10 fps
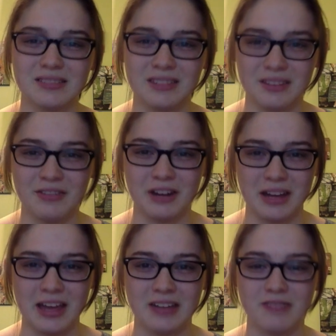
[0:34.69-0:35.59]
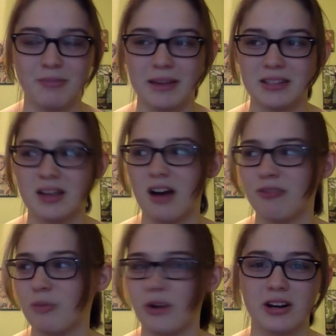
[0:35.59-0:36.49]
very end of my
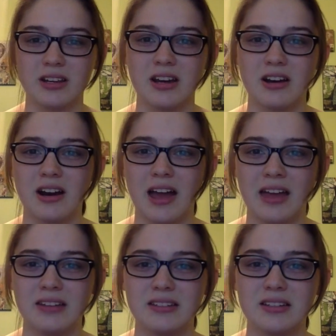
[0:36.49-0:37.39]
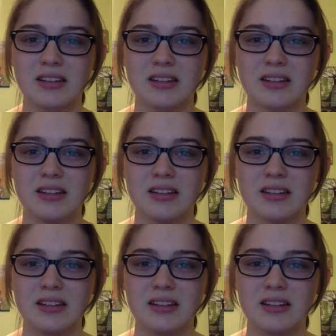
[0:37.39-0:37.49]
sophomore year, and